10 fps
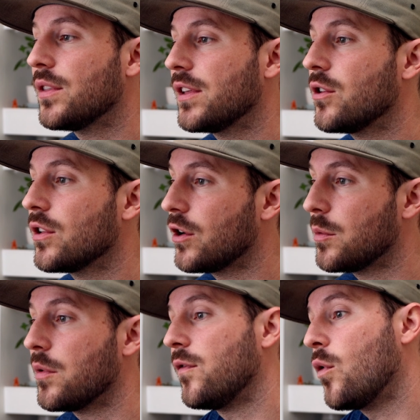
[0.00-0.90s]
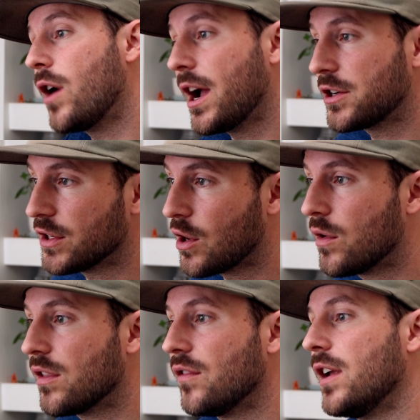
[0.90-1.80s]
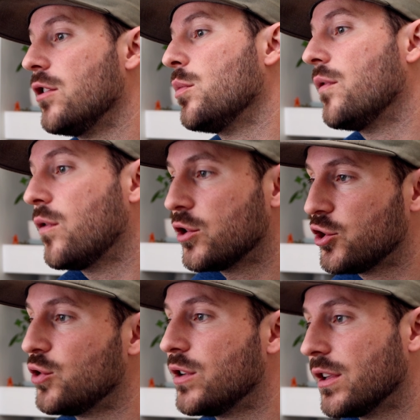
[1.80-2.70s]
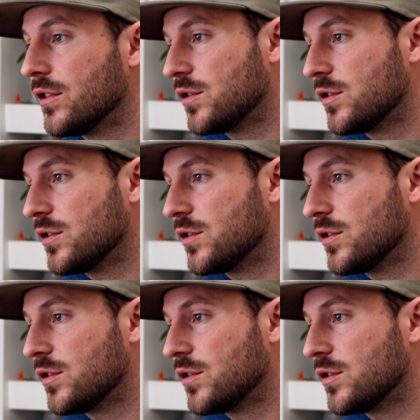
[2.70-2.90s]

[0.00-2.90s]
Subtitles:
one thing you can learn before actually going to the venue, before shooting the